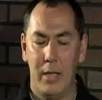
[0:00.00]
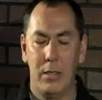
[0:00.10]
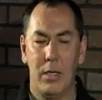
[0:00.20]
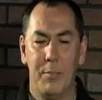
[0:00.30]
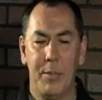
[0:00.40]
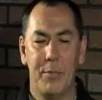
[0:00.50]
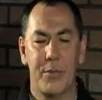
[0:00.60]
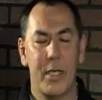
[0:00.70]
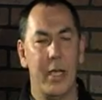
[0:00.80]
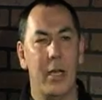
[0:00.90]
lot of people
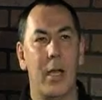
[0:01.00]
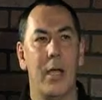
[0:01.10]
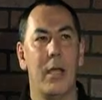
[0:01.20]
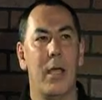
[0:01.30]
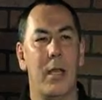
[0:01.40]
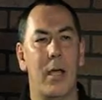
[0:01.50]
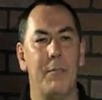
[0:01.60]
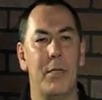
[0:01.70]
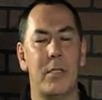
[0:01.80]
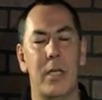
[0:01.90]
say it, and I've
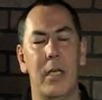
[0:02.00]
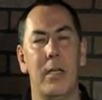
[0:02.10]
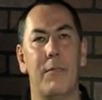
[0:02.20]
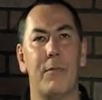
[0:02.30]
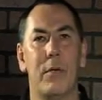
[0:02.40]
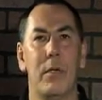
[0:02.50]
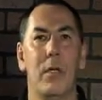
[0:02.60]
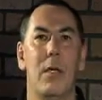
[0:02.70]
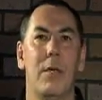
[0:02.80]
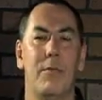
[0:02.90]
been saying it for
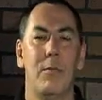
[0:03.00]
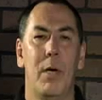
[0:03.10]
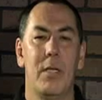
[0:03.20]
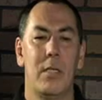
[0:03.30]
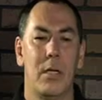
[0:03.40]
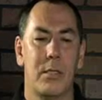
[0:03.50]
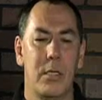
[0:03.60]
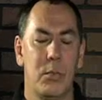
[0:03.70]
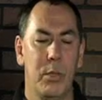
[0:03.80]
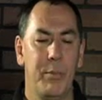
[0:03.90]
months now
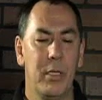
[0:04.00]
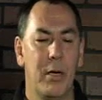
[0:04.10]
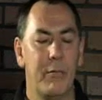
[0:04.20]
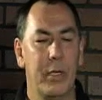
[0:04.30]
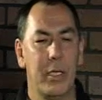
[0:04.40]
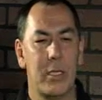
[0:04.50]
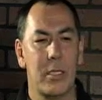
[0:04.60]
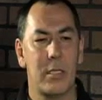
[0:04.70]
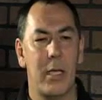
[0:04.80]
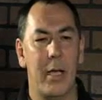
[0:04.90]
since we've been covering this,
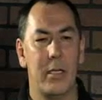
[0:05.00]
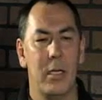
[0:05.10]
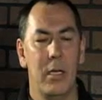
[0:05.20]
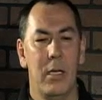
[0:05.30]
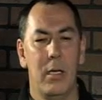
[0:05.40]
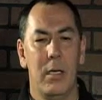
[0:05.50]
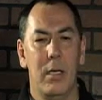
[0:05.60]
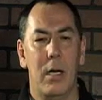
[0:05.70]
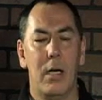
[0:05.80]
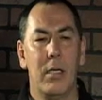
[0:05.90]
is that
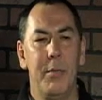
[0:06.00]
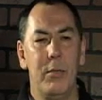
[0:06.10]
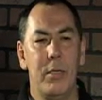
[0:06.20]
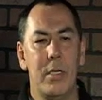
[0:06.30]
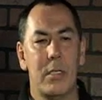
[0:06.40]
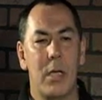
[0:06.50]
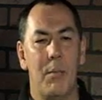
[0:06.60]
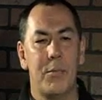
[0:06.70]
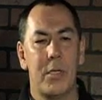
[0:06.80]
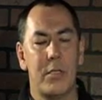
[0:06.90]
our community has
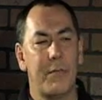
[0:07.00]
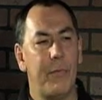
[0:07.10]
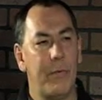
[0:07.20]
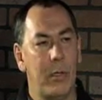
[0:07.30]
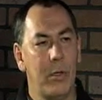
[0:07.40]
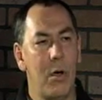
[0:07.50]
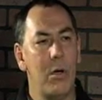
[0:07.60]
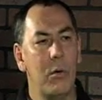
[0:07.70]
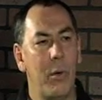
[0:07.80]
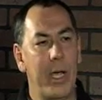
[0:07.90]
come such a
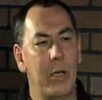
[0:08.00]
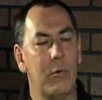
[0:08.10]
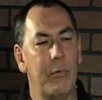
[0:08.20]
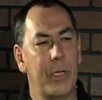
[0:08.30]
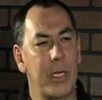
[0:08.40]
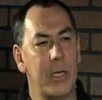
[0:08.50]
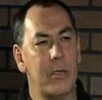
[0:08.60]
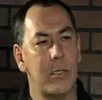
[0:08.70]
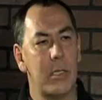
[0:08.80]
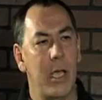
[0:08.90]
long way over the
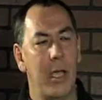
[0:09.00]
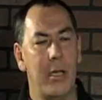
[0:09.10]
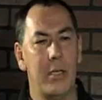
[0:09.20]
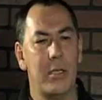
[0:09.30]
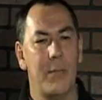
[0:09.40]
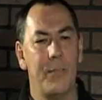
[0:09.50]
years, and